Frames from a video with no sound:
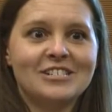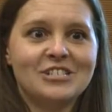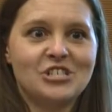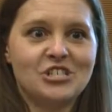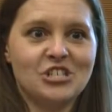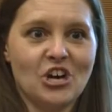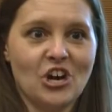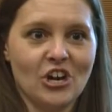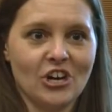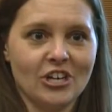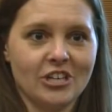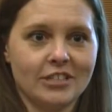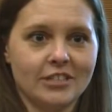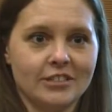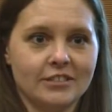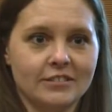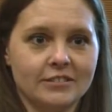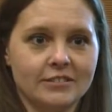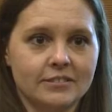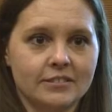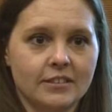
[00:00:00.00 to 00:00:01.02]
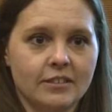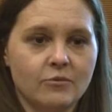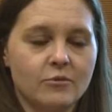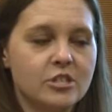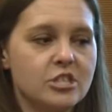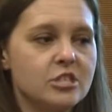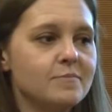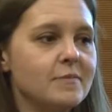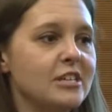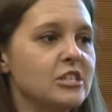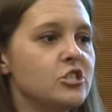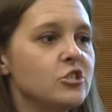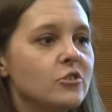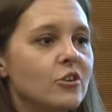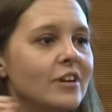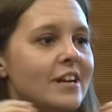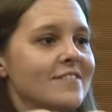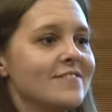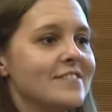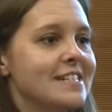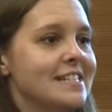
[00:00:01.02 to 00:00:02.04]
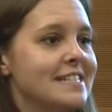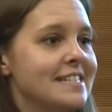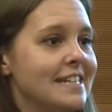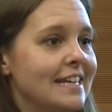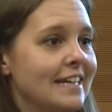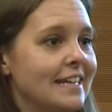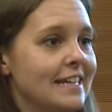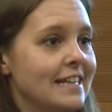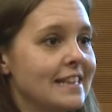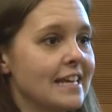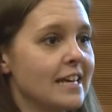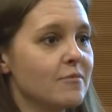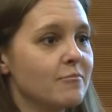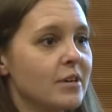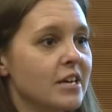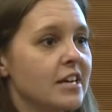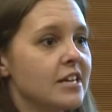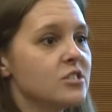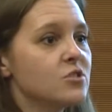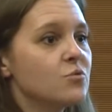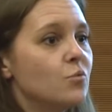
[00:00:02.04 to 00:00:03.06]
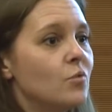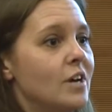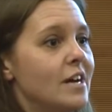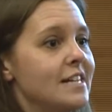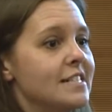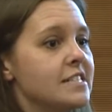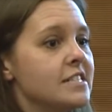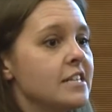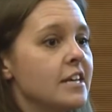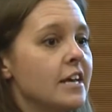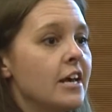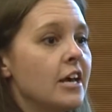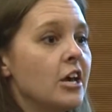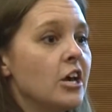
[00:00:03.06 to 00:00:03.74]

dark which means you don't have to see anything because once